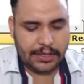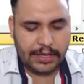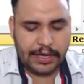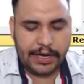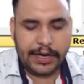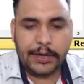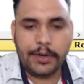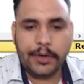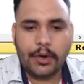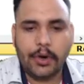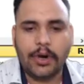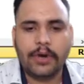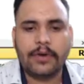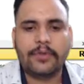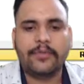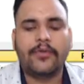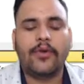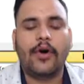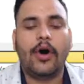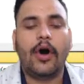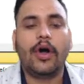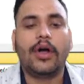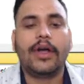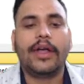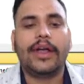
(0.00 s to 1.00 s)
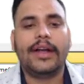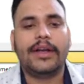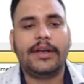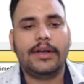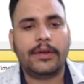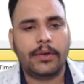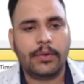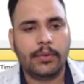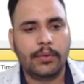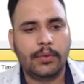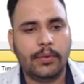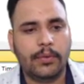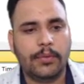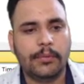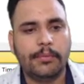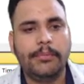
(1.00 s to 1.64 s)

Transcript: And don't forget to